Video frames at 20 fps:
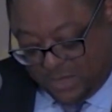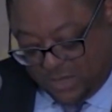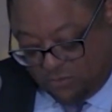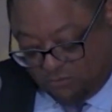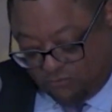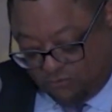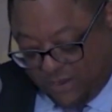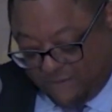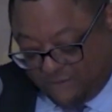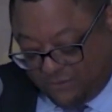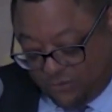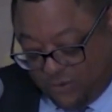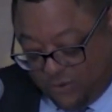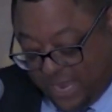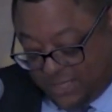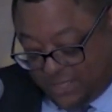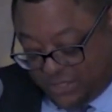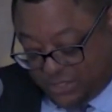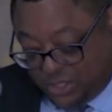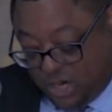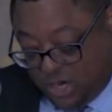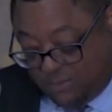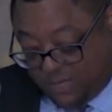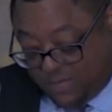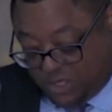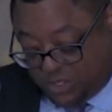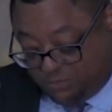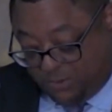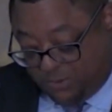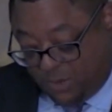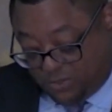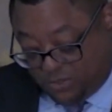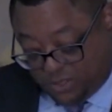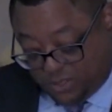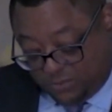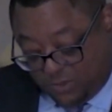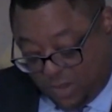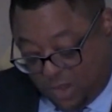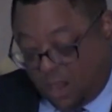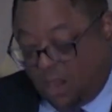Reverend Wright's sermon spoke
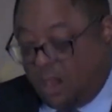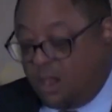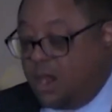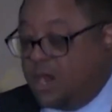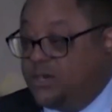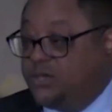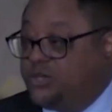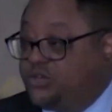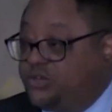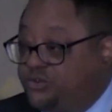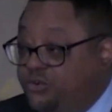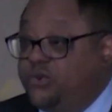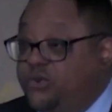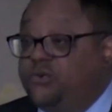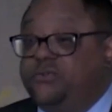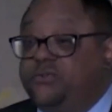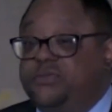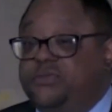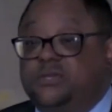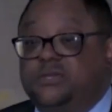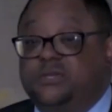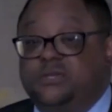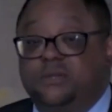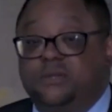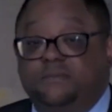some hard truths